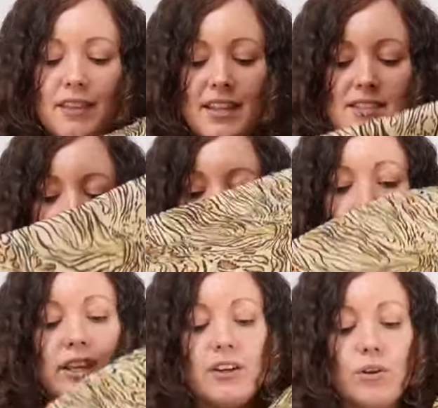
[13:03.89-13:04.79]
this so we're
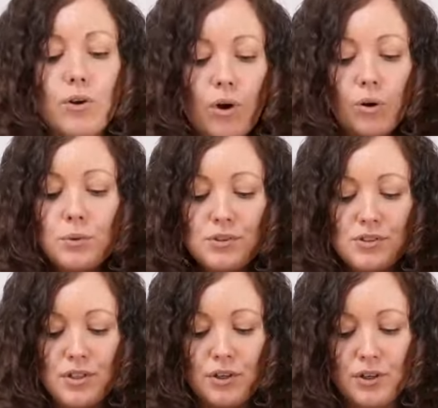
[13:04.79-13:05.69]
looking at golden
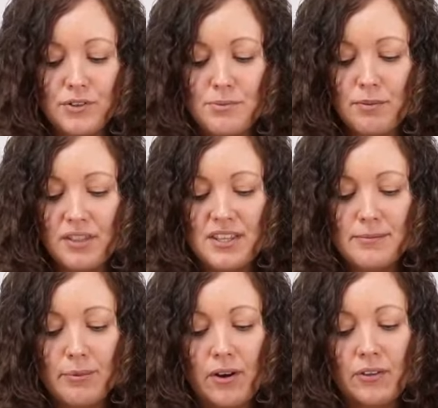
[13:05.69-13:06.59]
tones with
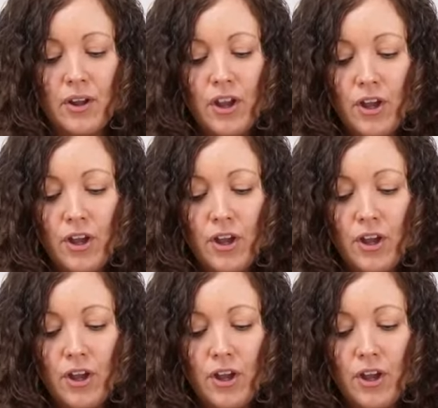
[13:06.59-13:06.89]
this one